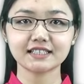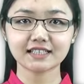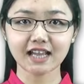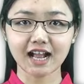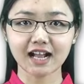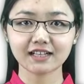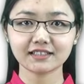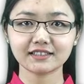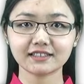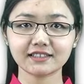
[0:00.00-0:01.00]
Da.
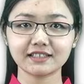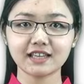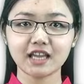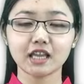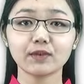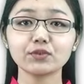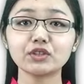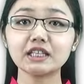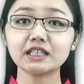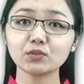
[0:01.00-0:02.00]
If you
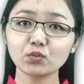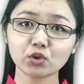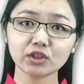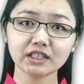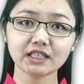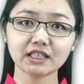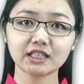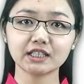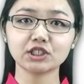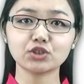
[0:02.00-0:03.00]
need a word in
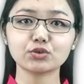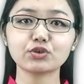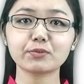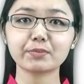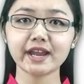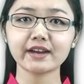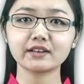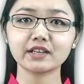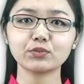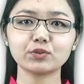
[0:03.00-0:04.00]
English to
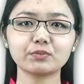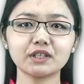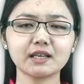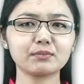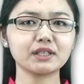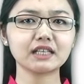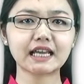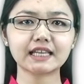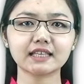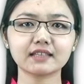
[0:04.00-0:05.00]
compare, it would be a bit
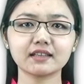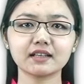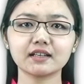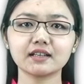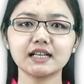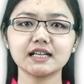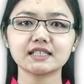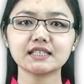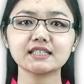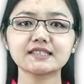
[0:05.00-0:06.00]
like the
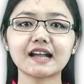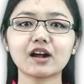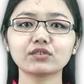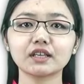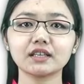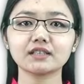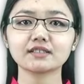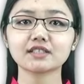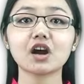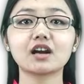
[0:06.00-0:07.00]
T sound in
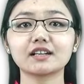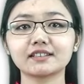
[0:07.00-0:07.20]
star.